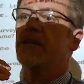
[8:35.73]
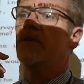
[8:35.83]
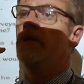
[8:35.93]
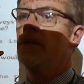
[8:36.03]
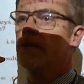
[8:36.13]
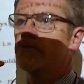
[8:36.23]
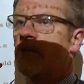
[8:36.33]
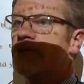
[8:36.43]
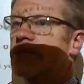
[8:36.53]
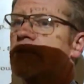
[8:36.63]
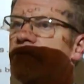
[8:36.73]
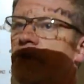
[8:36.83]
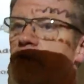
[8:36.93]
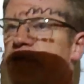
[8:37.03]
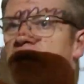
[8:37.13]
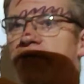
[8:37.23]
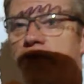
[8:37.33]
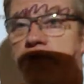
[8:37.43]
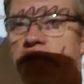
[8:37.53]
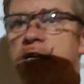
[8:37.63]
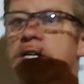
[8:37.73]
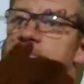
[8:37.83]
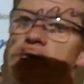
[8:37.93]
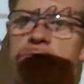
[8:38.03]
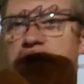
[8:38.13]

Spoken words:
can register to vote without a phone, and they can vote